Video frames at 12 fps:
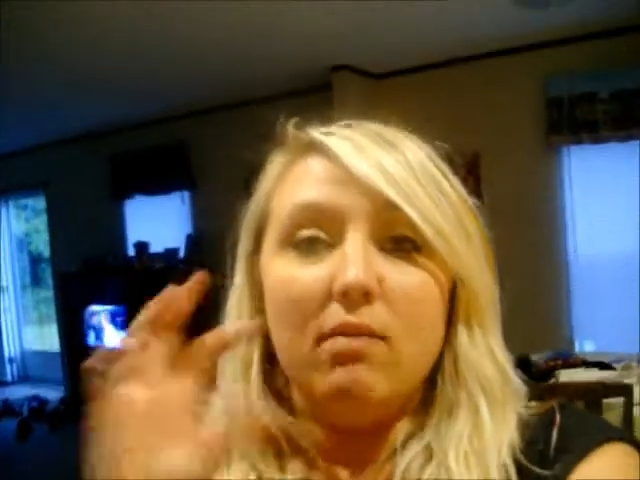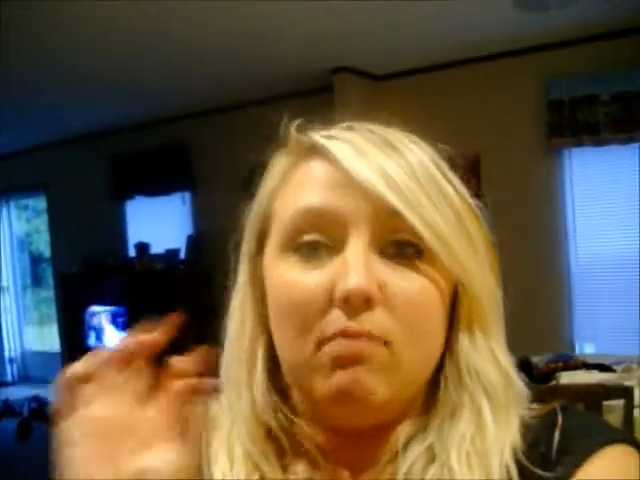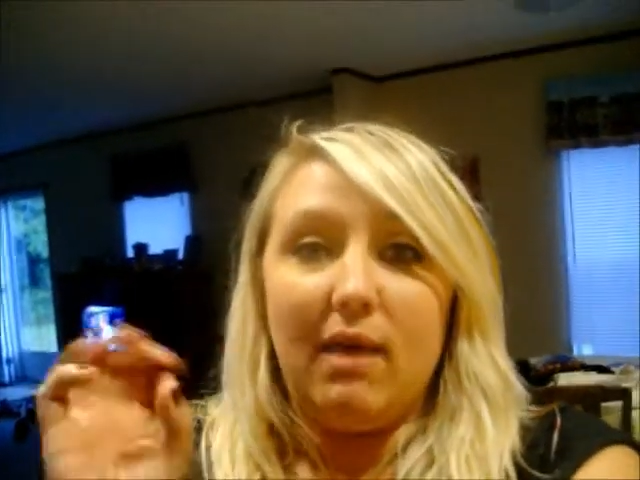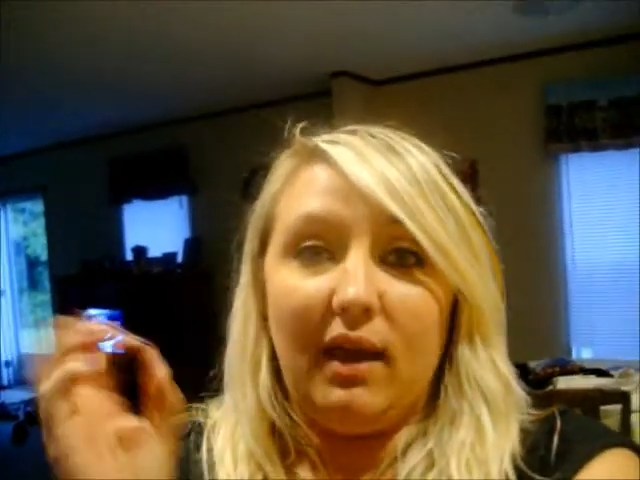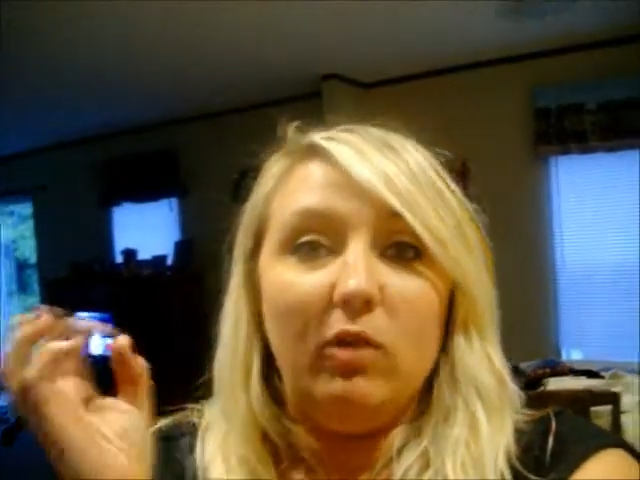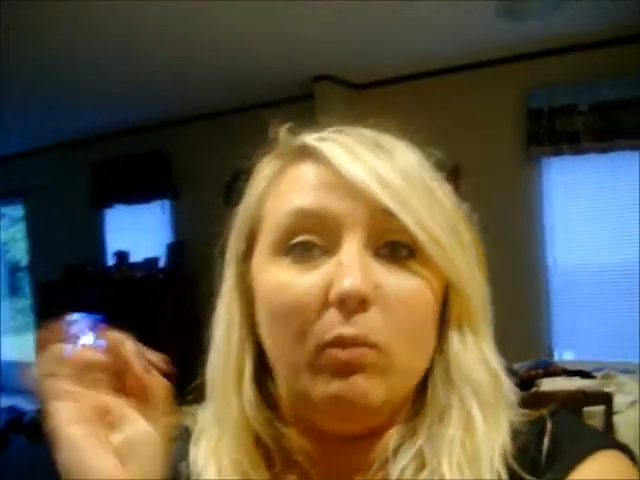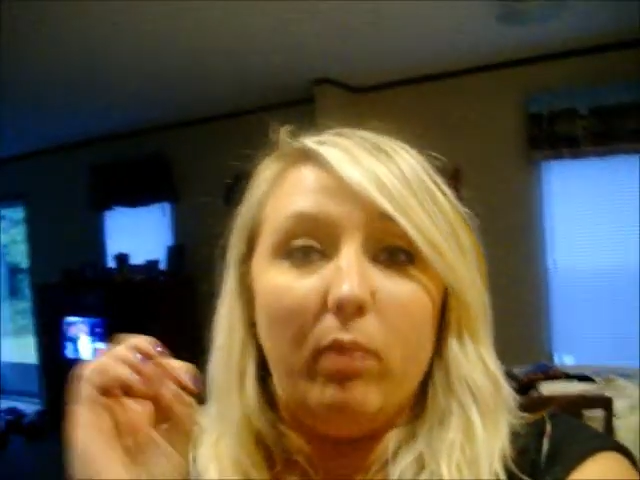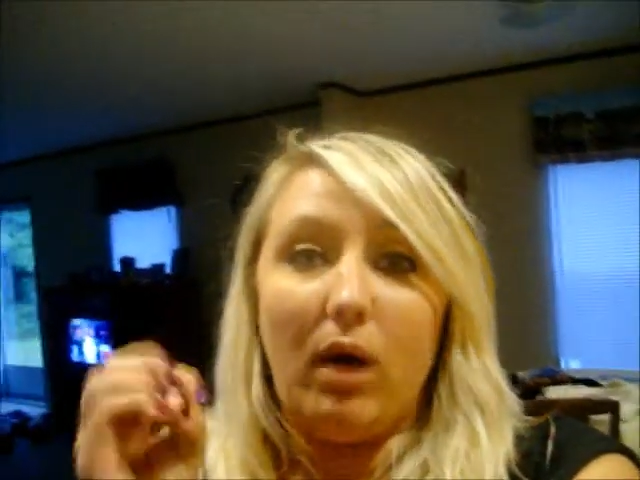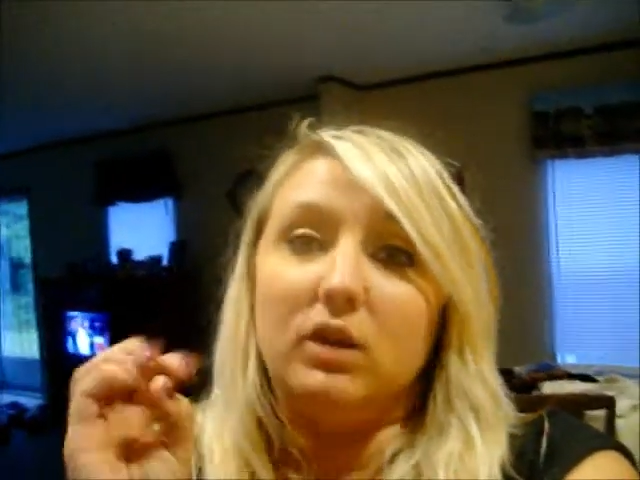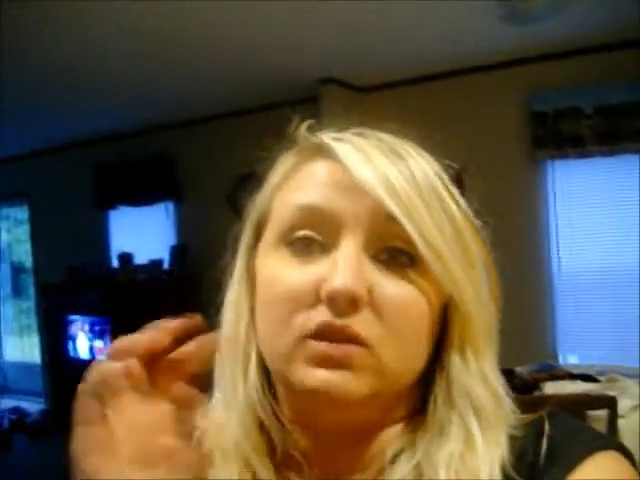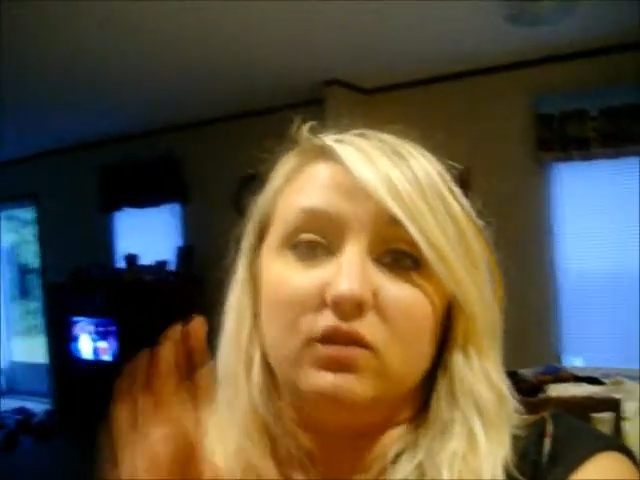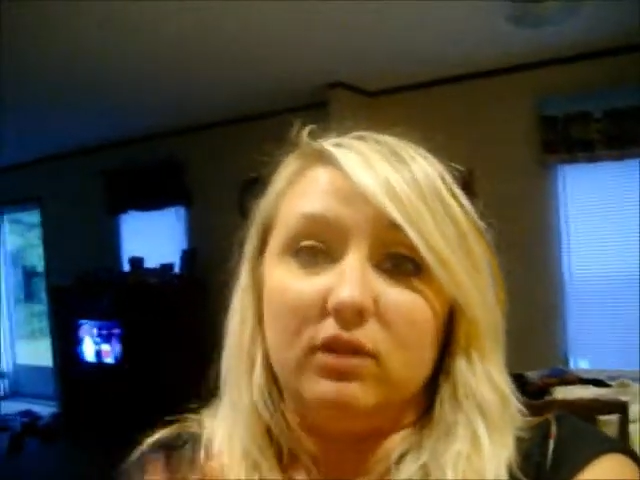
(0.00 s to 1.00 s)
making the
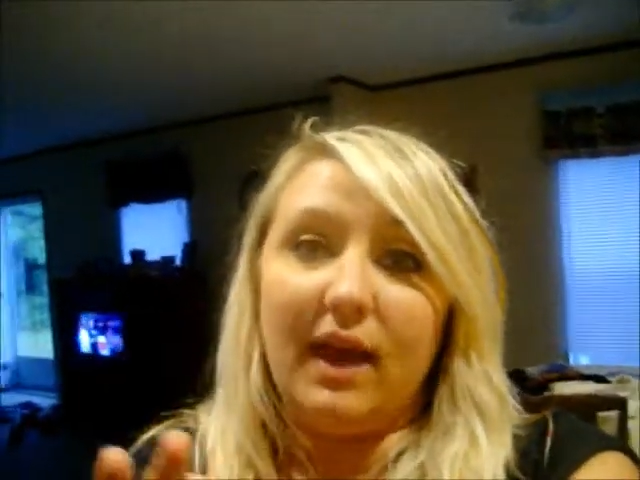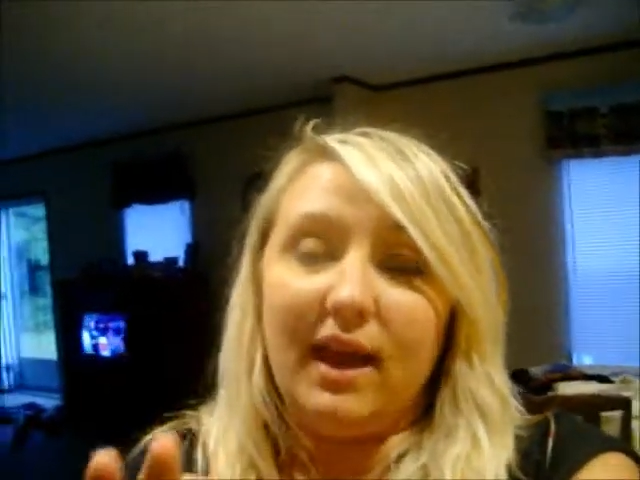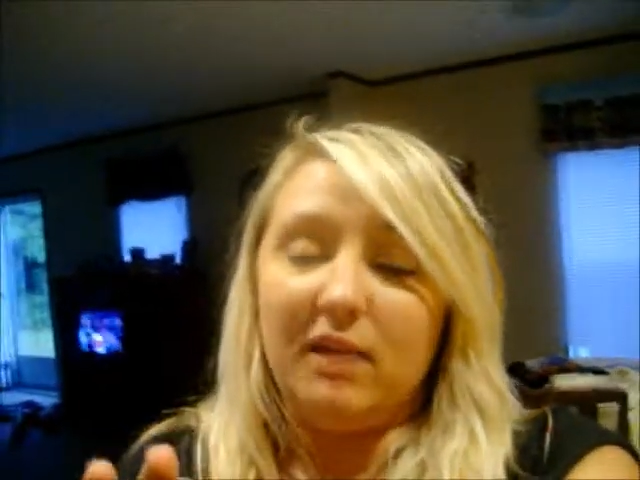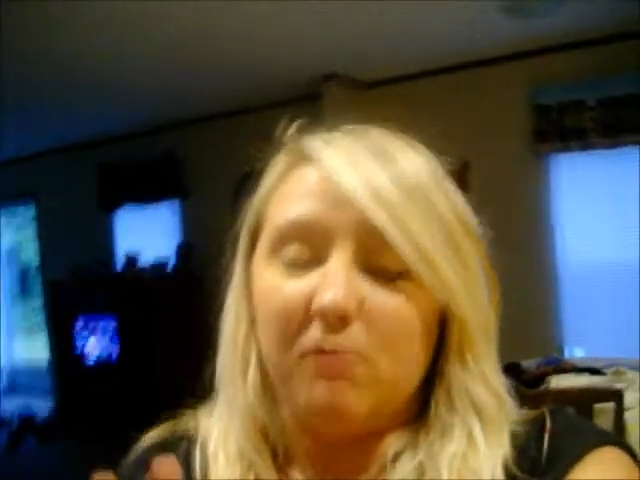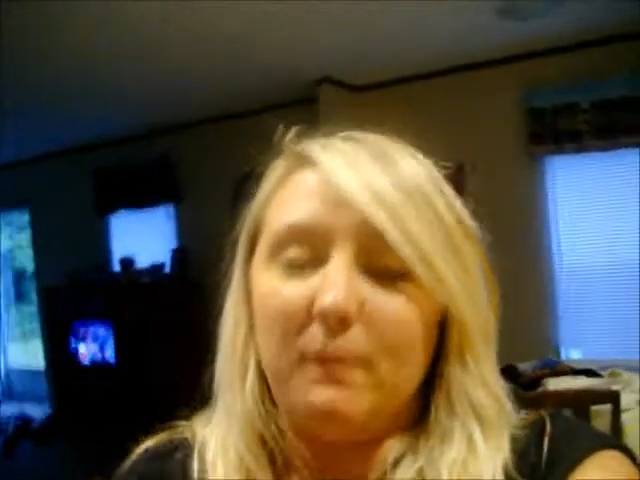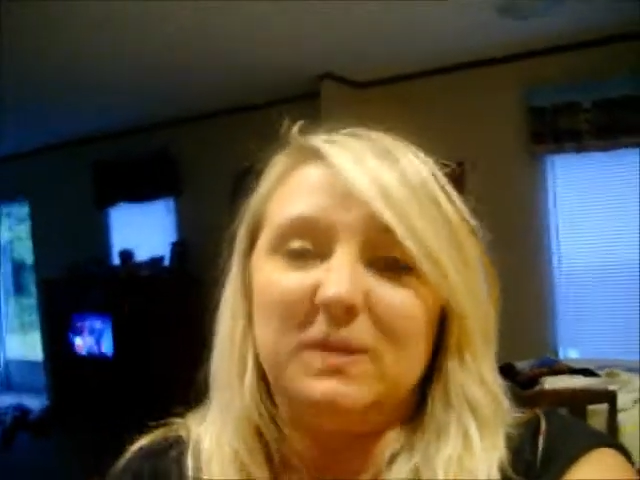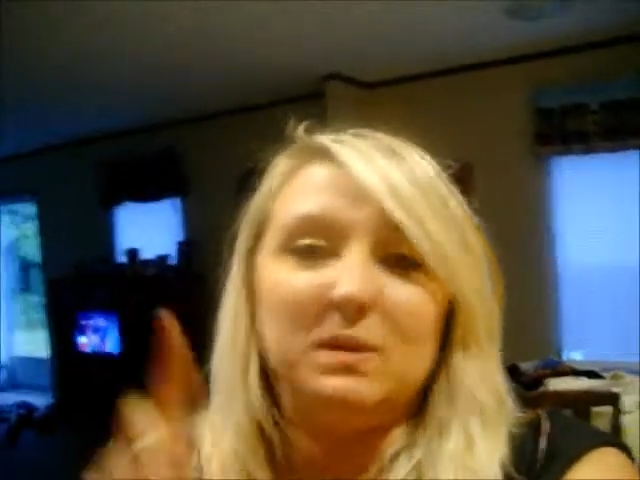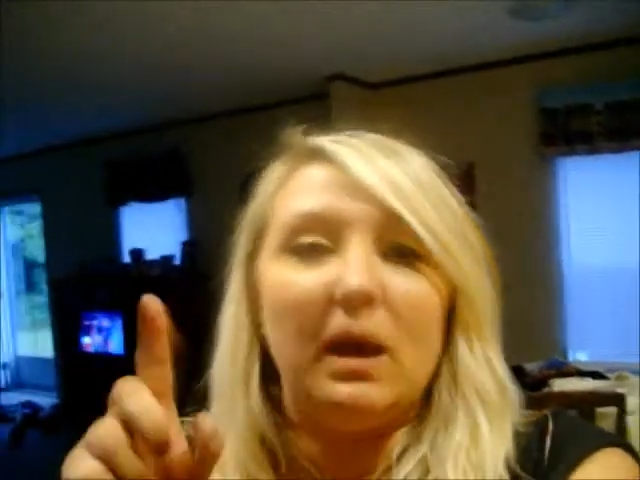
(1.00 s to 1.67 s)
balls for the cake pops.